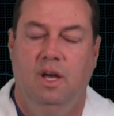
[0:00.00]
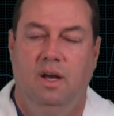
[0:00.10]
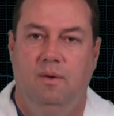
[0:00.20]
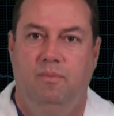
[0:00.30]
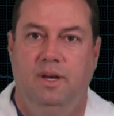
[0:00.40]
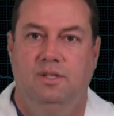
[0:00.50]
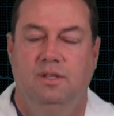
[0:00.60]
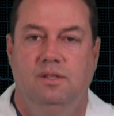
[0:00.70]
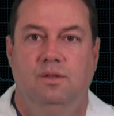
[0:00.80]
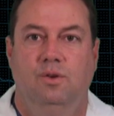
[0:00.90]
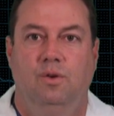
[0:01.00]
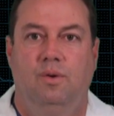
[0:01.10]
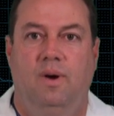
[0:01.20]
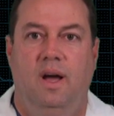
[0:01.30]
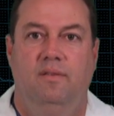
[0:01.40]
uh, patients who
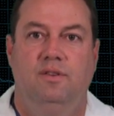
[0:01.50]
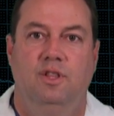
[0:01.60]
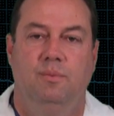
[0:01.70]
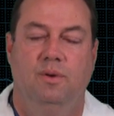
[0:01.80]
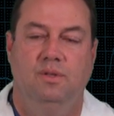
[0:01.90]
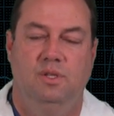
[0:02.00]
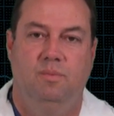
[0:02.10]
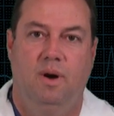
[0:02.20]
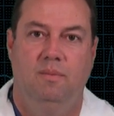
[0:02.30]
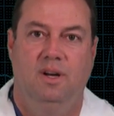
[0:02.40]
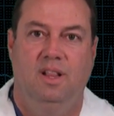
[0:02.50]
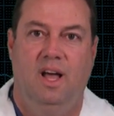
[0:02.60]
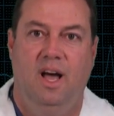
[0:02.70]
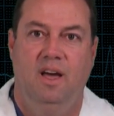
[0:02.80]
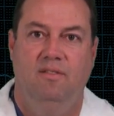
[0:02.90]
arrive to the emergency department
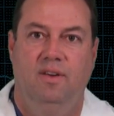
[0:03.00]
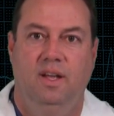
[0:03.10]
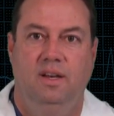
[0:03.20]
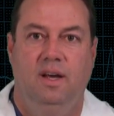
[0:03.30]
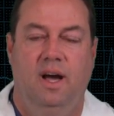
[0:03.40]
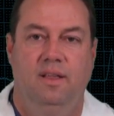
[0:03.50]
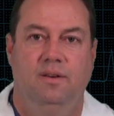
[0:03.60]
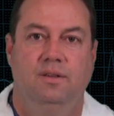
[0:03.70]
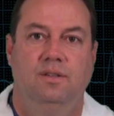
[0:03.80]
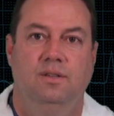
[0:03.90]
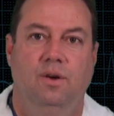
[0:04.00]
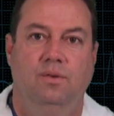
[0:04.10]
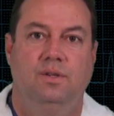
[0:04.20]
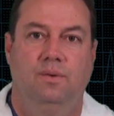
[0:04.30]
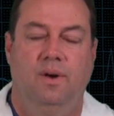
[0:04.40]
alive and either
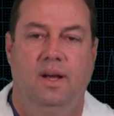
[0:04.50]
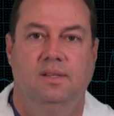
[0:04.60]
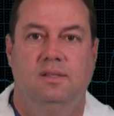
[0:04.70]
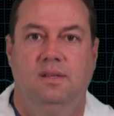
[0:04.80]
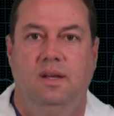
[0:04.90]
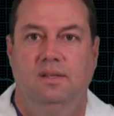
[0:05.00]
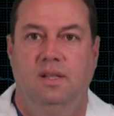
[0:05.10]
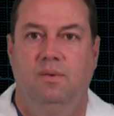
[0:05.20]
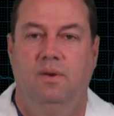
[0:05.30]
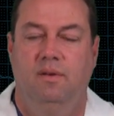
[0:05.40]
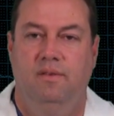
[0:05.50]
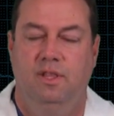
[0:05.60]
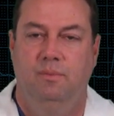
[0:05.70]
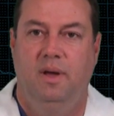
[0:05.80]
don't arrest as they would have in the